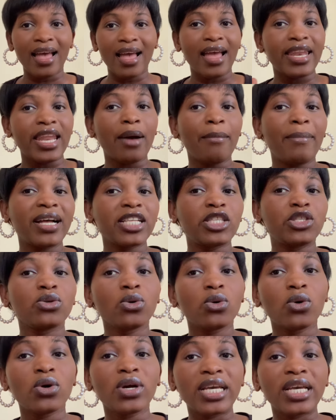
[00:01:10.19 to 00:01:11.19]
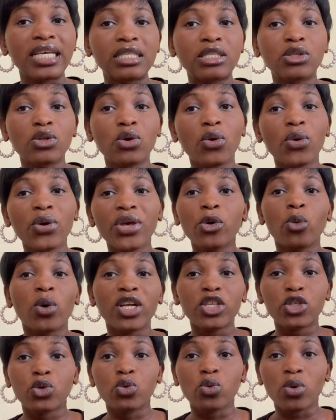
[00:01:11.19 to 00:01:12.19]
Number two is knowing
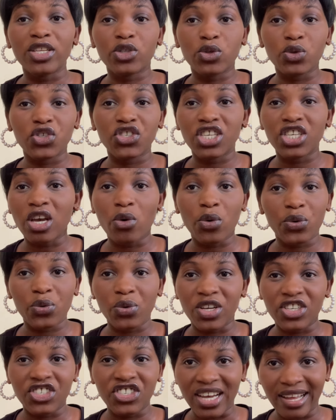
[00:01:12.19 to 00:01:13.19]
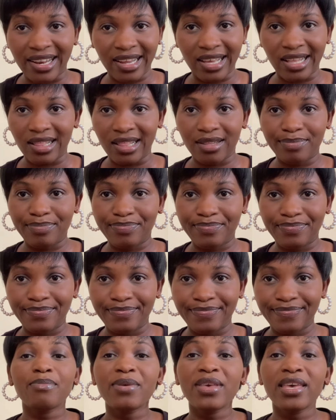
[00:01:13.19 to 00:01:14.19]
what you want to share on your channel.
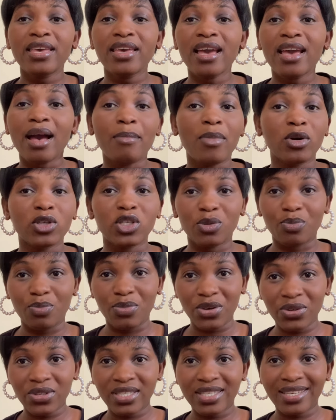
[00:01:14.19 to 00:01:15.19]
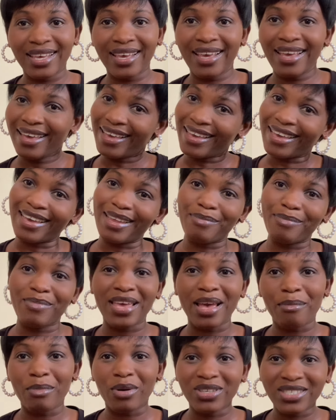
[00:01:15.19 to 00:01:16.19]
It can be about beauty, it can
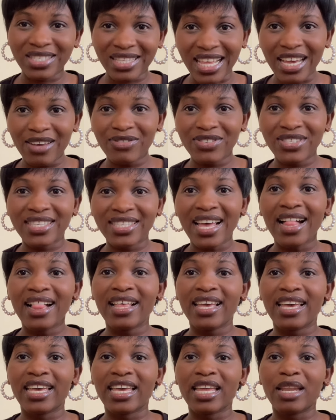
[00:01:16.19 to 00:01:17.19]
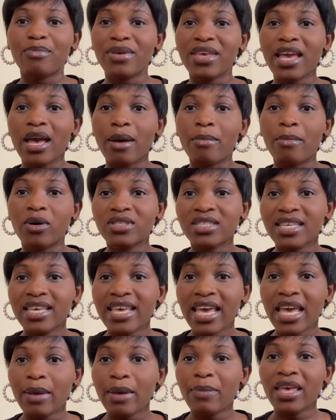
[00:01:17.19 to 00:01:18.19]
be about lifestyle, it can be about
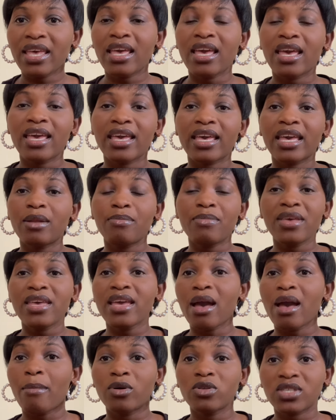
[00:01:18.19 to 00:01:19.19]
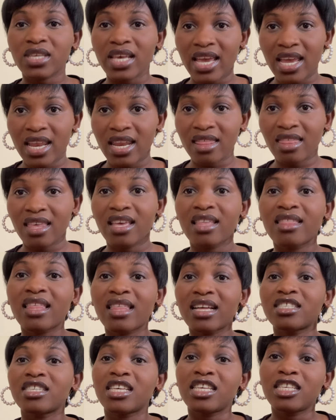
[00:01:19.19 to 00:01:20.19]
gaming, it can be about anything
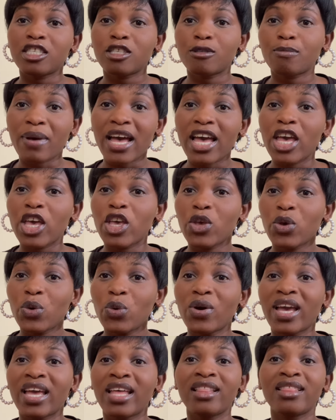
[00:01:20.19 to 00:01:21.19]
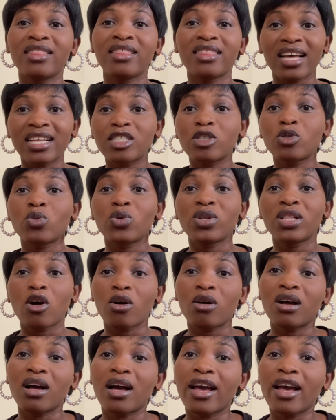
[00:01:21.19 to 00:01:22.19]
that inspires you and that
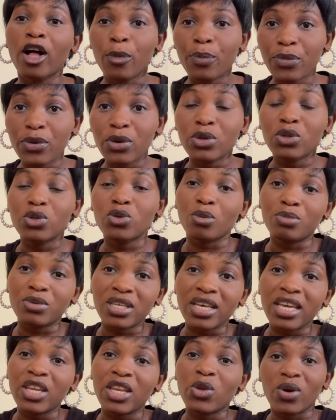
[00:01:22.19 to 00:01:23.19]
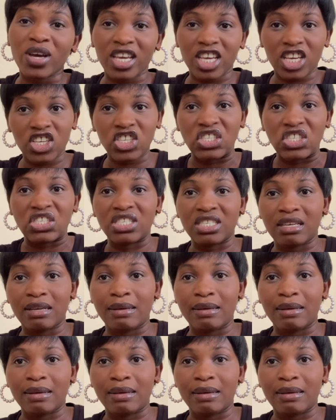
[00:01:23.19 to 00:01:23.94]
will help you to obtain your inch.